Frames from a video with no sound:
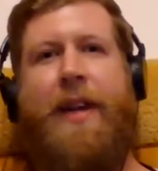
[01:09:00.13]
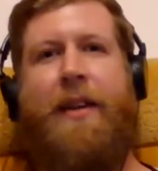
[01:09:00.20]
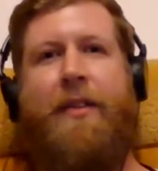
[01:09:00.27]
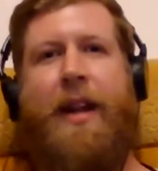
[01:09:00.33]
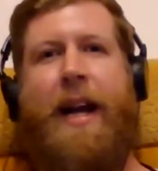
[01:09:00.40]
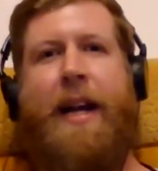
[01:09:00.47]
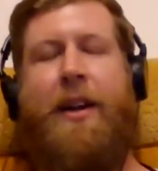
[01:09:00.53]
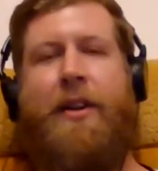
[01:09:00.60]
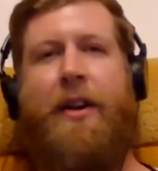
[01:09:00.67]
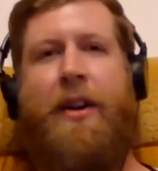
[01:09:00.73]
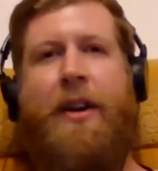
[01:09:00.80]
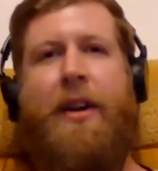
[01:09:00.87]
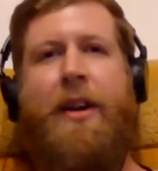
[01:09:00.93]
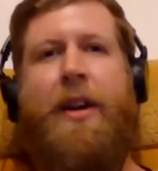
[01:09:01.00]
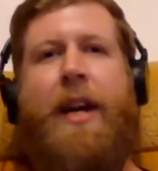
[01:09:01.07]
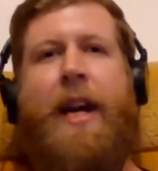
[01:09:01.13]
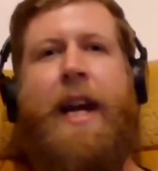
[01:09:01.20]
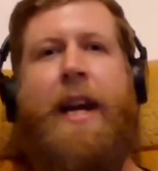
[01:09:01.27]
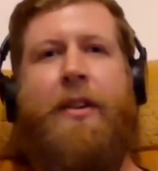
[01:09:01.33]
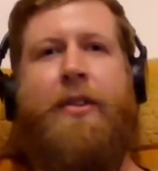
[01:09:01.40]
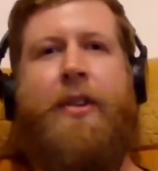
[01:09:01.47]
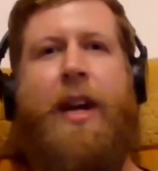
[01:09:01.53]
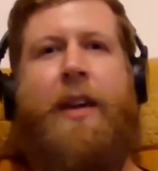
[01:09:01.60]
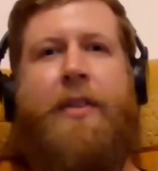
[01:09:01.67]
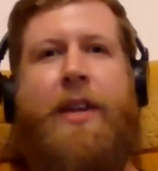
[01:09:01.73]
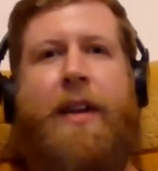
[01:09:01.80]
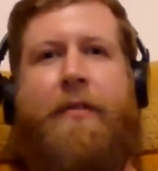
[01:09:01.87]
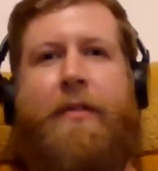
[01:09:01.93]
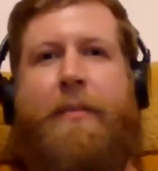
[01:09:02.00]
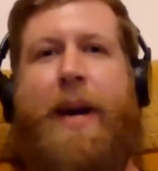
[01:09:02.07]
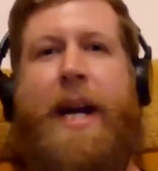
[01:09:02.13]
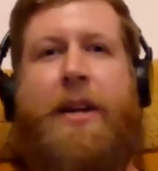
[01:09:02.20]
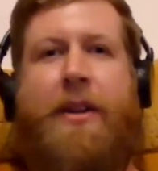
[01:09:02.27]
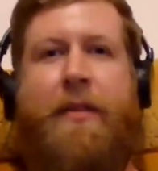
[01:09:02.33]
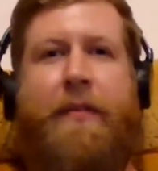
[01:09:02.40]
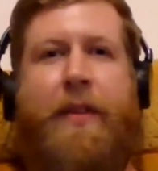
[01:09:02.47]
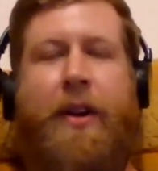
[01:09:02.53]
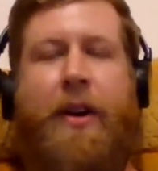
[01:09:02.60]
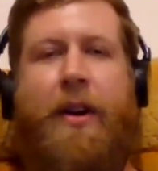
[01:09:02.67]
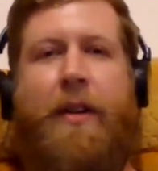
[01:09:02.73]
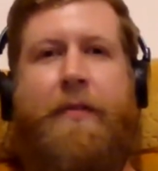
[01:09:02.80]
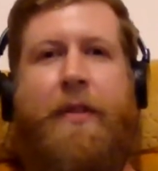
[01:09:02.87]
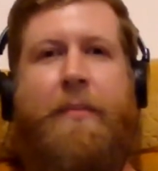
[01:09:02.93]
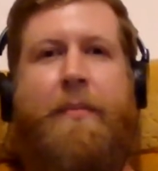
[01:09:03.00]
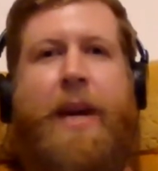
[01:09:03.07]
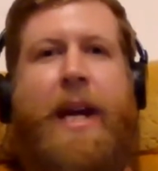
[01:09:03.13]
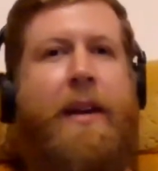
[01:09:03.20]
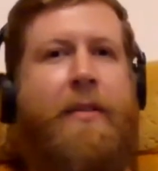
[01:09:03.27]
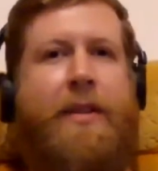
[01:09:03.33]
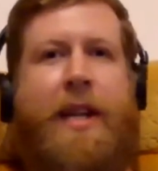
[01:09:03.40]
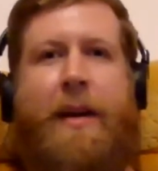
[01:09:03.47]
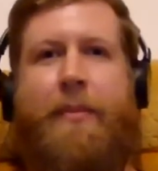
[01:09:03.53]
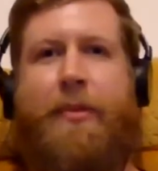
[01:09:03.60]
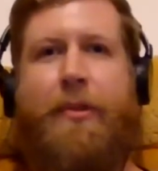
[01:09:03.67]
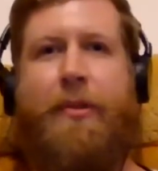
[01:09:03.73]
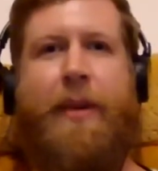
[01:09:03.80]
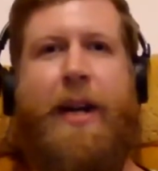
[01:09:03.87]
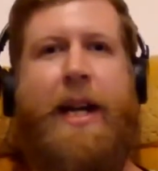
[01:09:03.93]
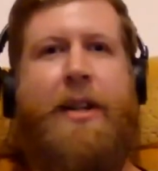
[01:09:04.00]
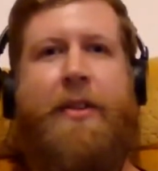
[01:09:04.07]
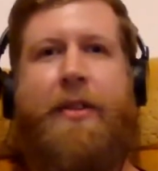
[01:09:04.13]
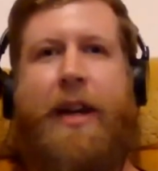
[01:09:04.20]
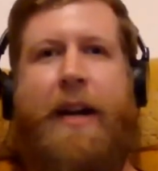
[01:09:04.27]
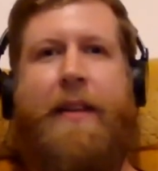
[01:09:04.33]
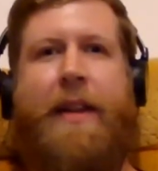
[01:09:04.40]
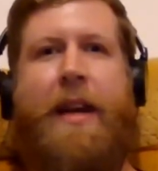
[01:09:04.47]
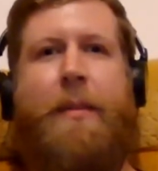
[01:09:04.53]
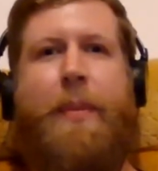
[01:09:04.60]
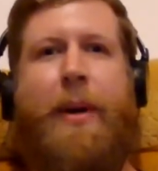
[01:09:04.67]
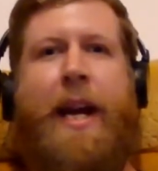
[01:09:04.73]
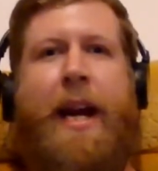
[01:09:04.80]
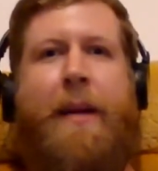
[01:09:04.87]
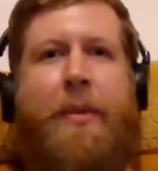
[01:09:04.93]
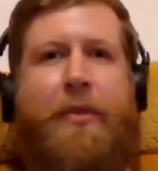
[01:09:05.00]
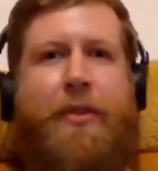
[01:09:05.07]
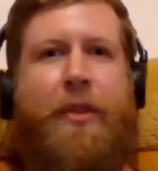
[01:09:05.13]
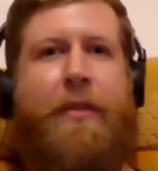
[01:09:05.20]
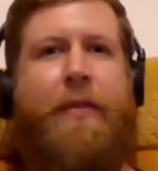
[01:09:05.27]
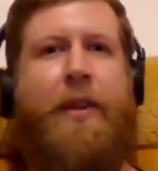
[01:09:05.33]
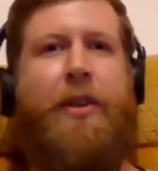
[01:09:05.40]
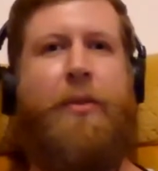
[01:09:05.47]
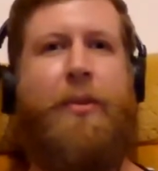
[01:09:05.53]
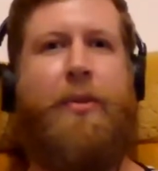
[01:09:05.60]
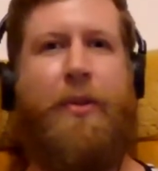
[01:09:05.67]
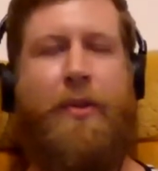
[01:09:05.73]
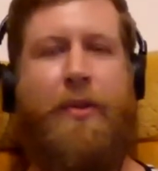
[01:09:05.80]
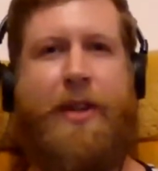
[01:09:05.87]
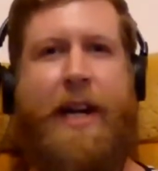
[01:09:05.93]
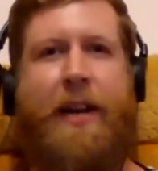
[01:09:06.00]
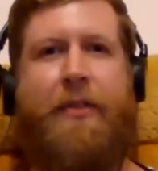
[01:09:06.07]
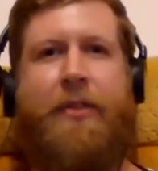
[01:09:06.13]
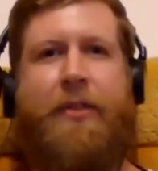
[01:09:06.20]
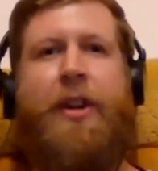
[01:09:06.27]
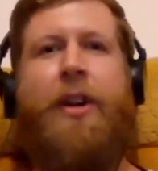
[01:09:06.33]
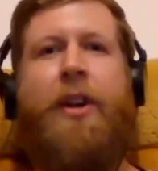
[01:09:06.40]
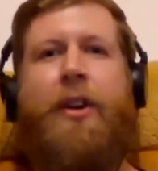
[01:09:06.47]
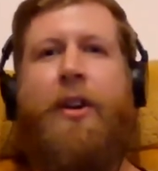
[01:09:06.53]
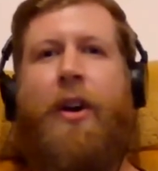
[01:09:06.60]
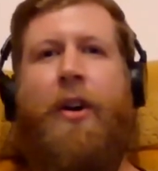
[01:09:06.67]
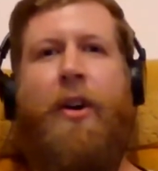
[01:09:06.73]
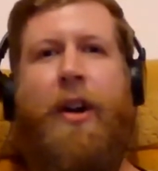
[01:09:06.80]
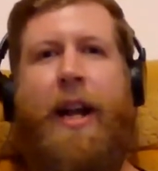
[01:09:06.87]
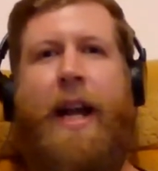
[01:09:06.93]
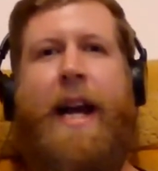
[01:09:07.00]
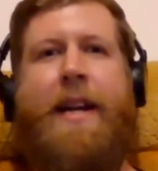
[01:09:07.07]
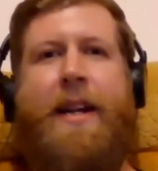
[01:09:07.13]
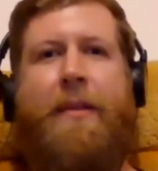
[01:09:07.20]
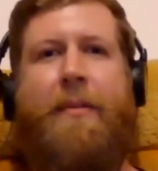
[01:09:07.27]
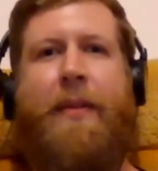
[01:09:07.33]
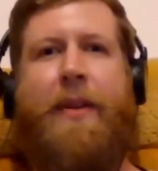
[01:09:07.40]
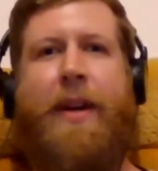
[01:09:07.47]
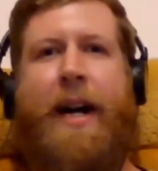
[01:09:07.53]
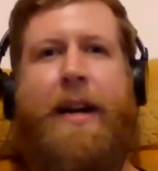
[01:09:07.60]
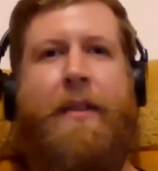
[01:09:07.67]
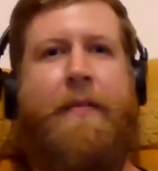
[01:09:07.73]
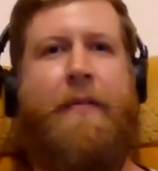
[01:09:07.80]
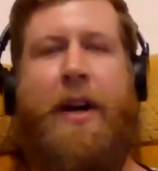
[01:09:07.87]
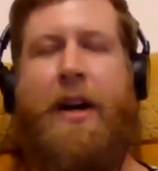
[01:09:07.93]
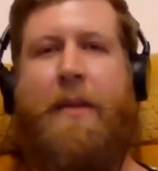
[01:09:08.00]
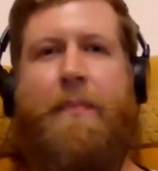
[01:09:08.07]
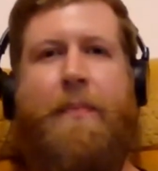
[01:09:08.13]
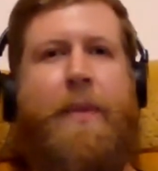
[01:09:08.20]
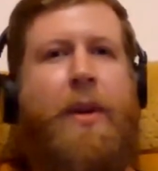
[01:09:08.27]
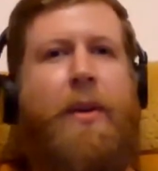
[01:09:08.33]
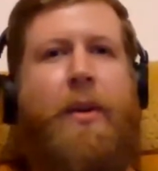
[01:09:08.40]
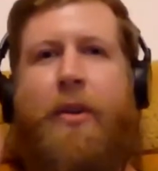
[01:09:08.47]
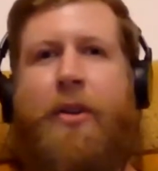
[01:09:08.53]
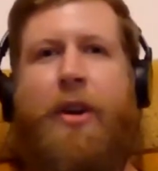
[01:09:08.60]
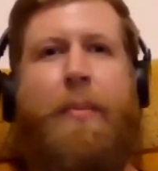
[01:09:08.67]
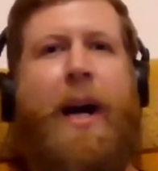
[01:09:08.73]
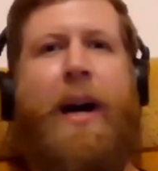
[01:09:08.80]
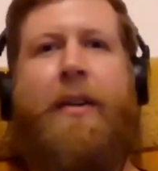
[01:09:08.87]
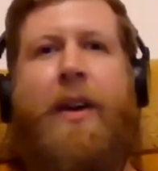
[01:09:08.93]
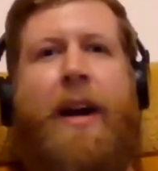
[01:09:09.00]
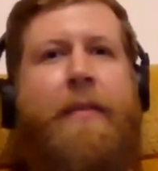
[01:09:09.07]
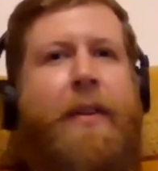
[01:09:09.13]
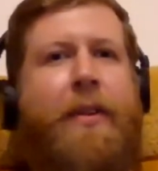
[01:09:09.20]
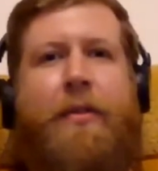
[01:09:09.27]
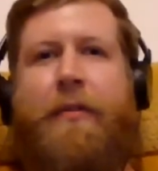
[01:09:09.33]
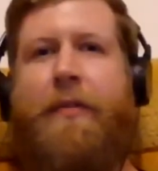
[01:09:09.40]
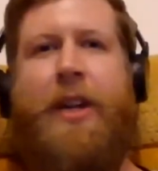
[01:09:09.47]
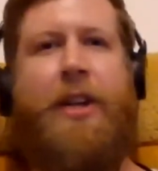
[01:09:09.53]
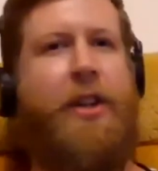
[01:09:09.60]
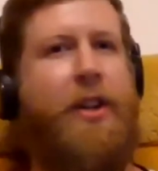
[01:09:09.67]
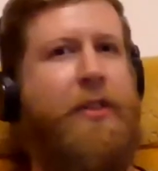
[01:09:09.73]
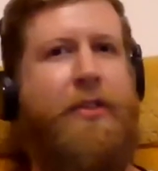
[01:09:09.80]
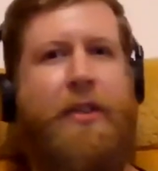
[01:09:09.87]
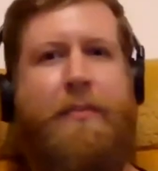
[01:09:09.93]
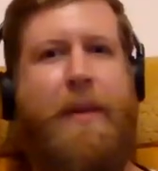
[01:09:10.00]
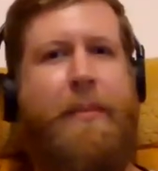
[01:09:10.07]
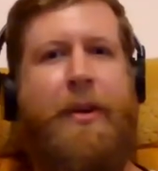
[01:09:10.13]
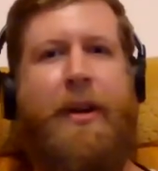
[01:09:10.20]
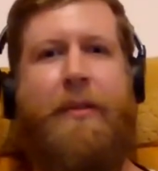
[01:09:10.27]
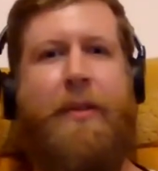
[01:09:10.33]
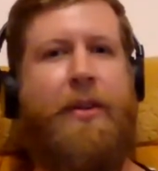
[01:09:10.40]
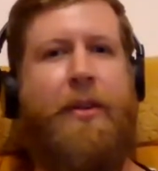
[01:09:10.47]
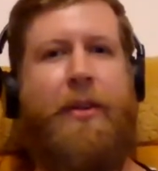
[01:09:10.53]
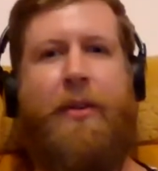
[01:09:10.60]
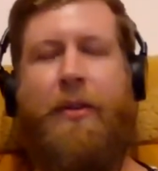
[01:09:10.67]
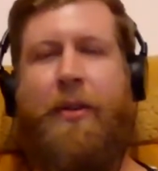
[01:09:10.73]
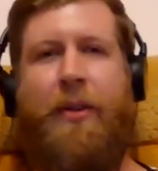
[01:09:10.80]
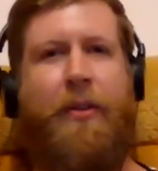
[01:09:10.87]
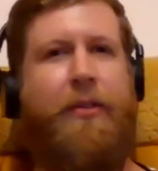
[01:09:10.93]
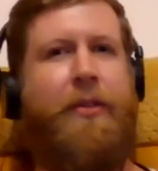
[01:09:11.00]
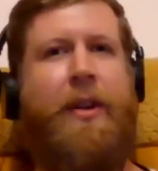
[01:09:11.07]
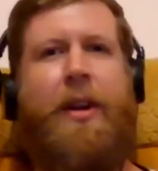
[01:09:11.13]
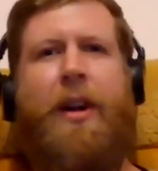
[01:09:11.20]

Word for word: things like, you know, increased information flow from medial temporal regions like the hippocampus to the visual cortex, correlating with kind of um, autobiographical visions and memory recall. Or